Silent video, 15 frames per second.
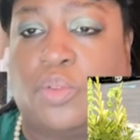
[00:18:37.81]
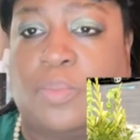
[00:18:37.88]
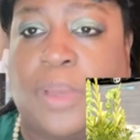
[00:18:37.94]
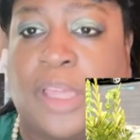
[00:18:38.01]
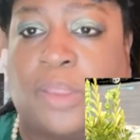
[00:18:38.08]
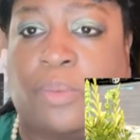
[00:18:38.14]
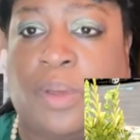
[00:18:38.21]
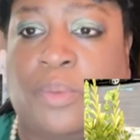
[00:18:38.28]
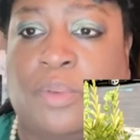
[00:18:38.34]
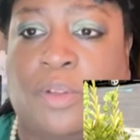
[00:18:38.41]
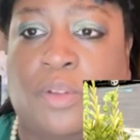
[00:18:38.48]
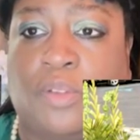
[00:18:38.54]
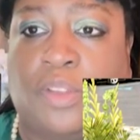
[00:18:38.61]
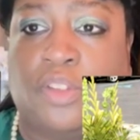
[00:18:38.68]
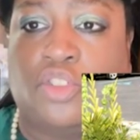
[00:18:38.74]
by the way, we're
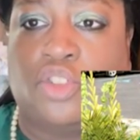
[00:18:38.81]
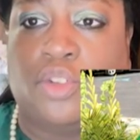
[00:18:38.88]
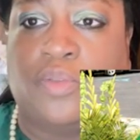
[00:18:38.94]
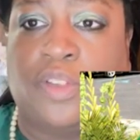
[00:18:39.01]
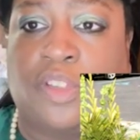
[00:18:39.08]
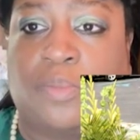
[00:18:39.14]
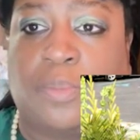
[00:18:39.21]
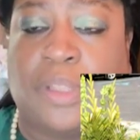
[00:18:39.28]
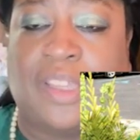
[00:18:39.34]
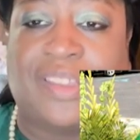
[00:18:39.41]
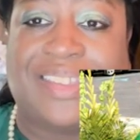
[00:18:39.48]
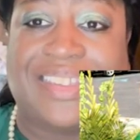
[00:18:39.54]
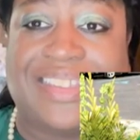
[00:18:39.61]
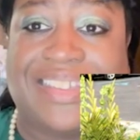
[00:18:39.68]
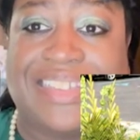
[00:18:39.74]
using Juvia's
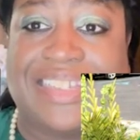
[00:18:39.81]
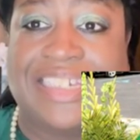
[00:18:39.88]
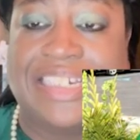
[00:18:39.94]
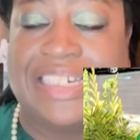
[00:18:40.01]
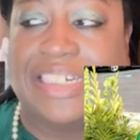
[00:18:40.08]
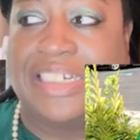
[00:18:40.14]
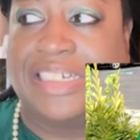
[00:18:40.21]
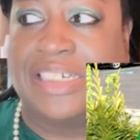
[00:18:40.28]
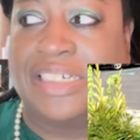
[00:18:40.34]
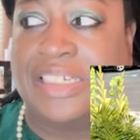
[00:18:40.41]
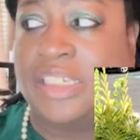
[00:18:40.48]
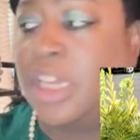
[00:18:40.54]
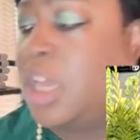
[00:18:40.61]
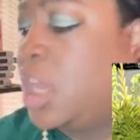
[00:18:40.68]
Place. I